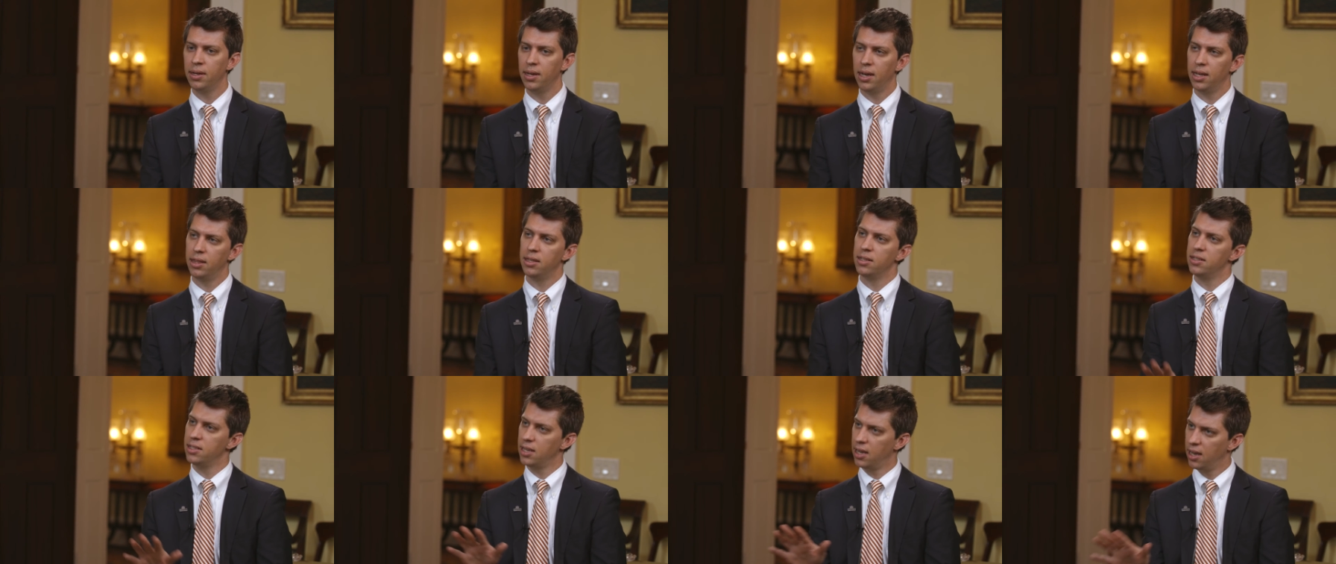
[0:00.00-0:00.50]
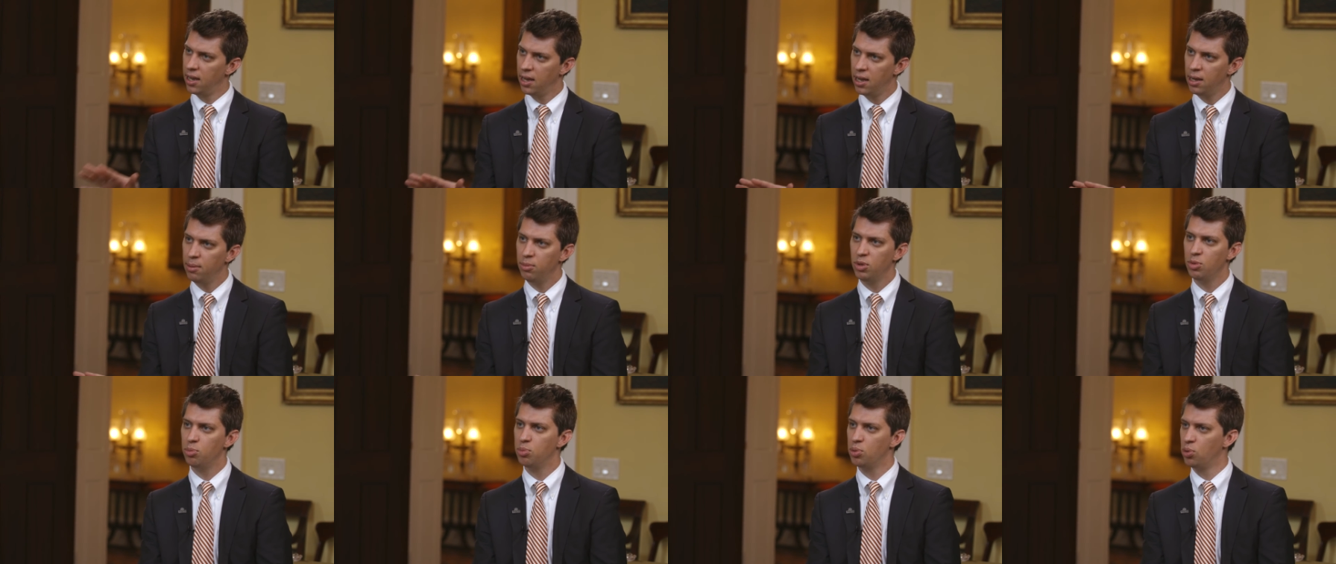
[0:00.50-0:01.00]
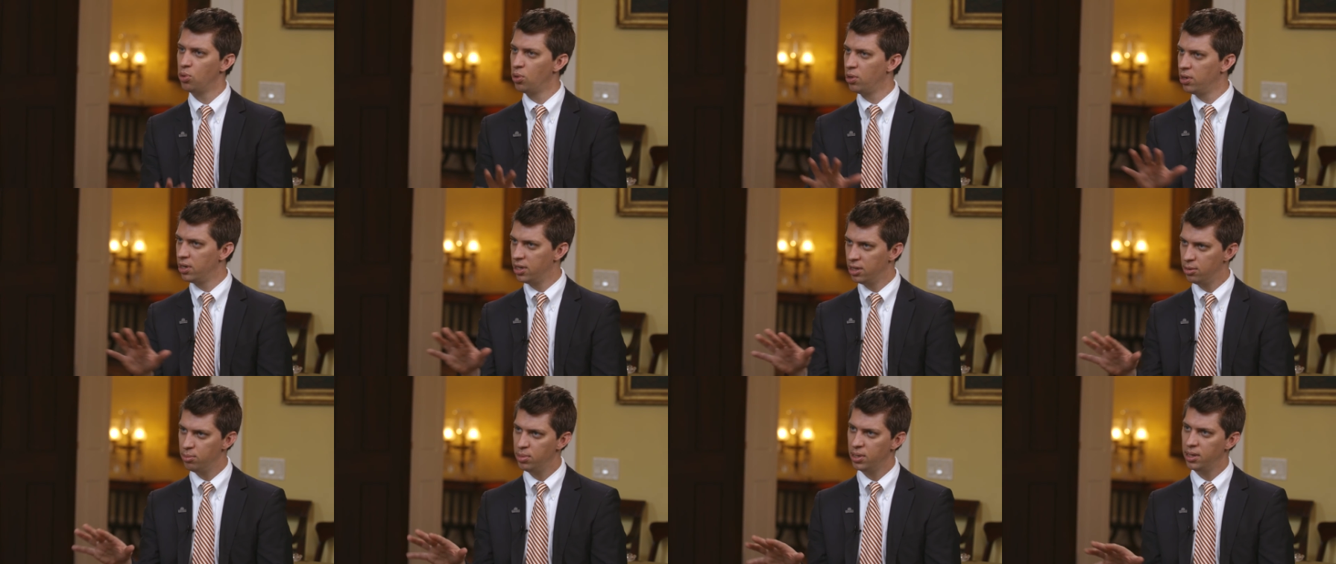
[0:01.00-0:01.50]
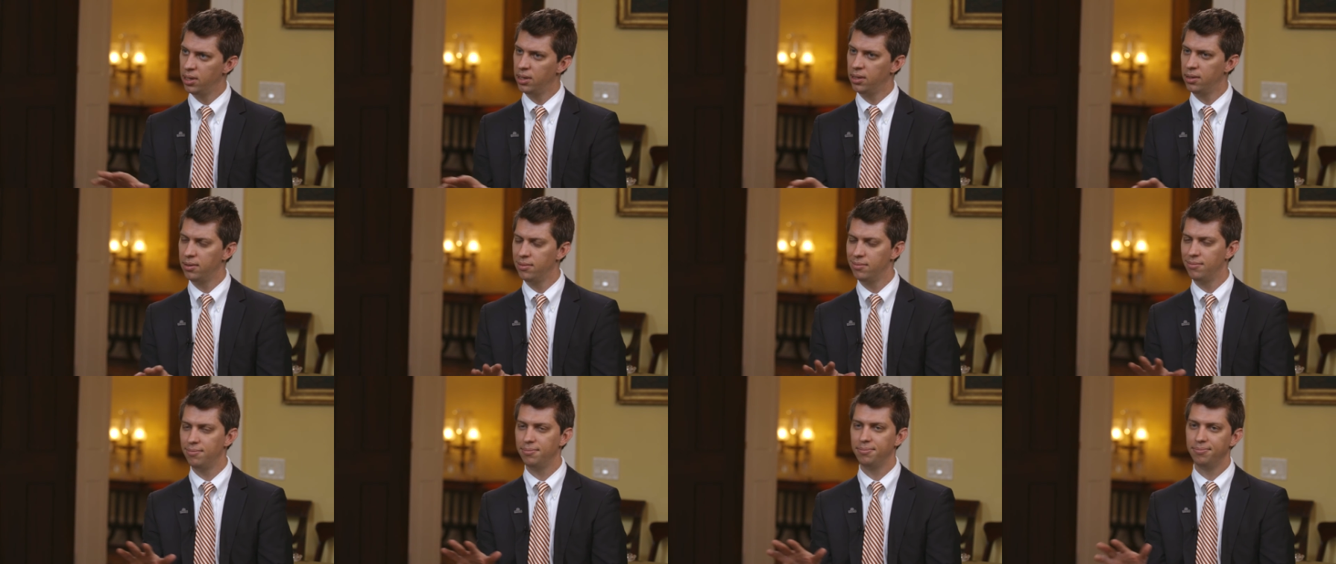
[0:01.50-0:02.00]
At the time, the board had
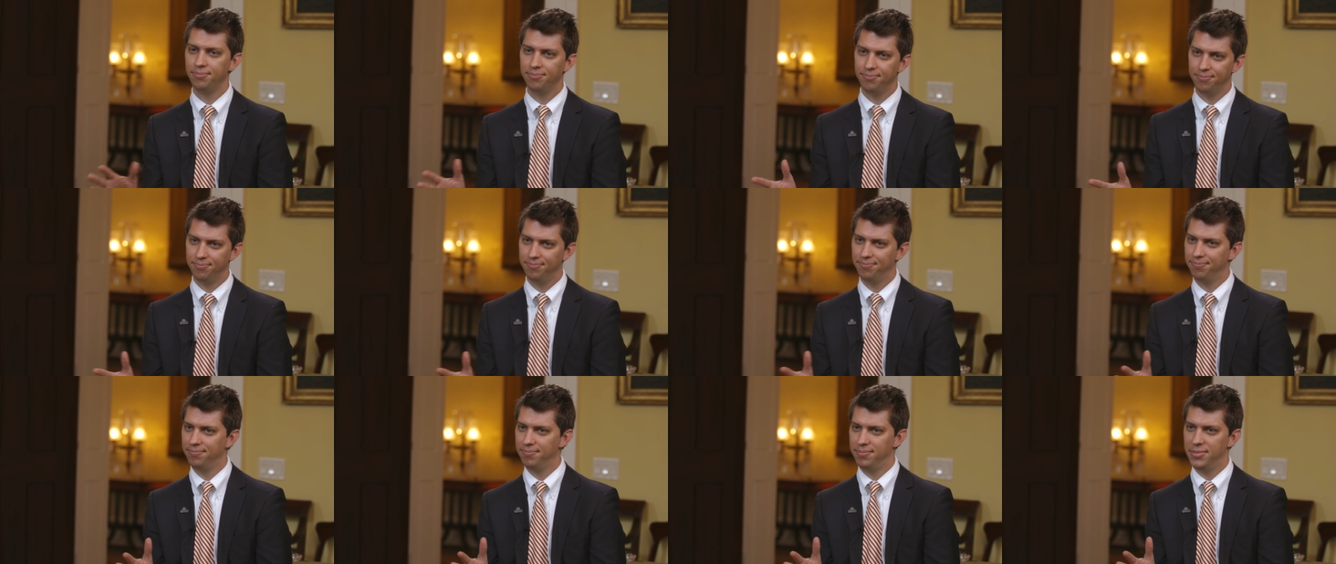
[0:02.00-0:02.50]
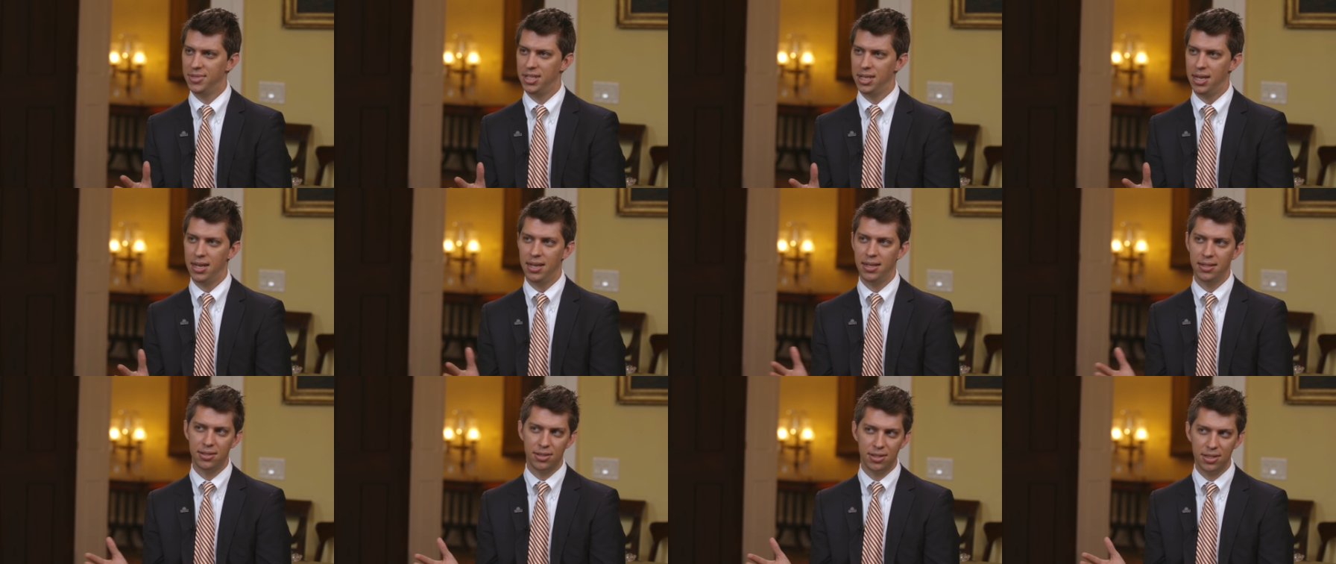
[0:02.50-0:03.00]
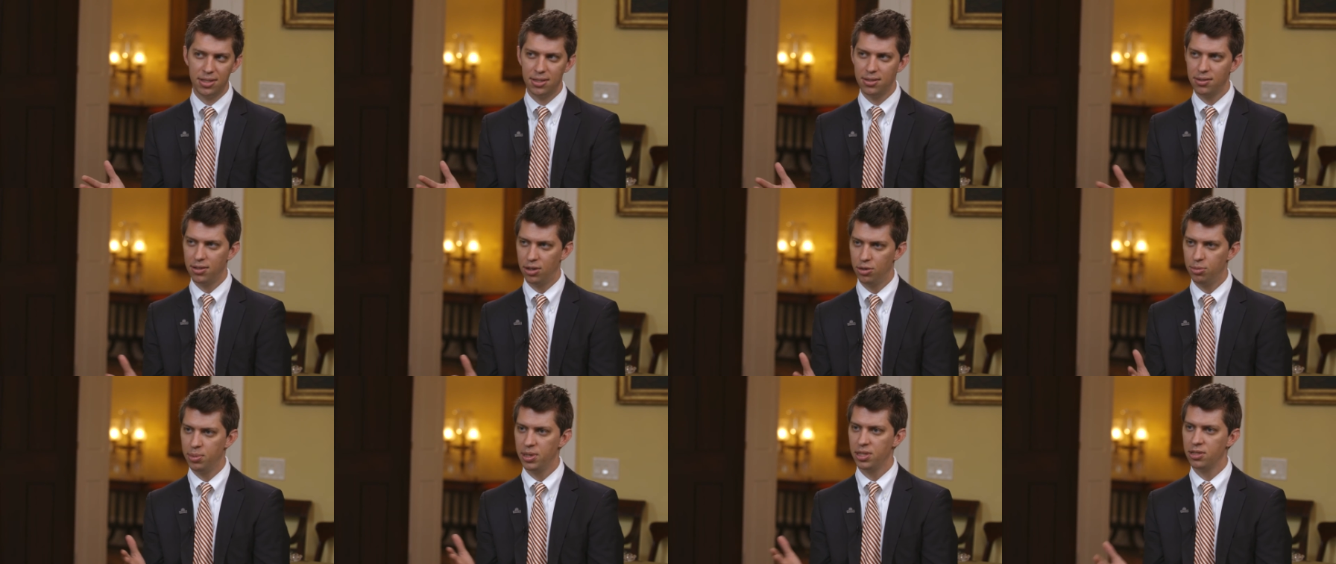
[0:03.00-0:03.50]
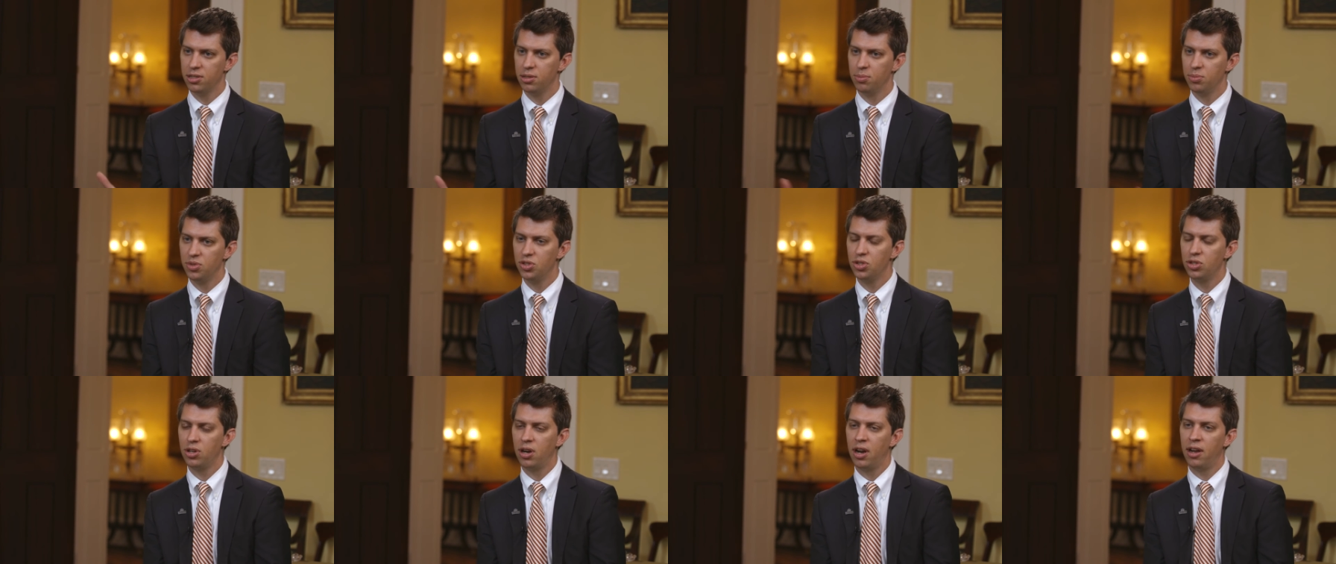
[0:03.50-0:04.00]
been tense, there'd been some
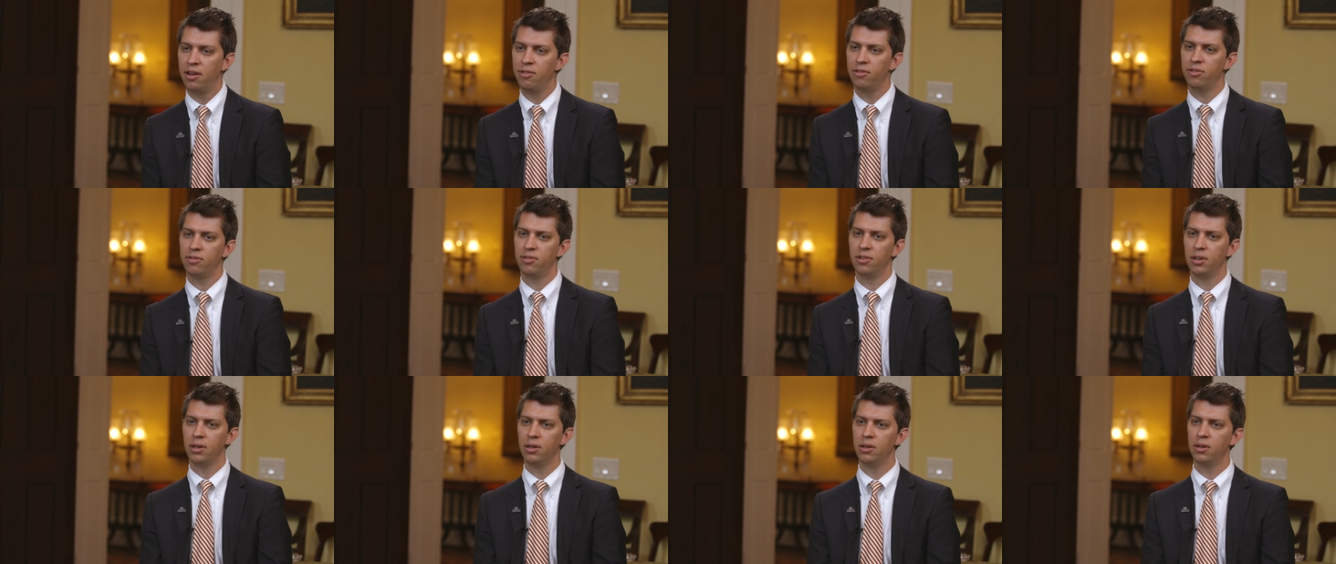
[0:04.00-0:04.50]
strife.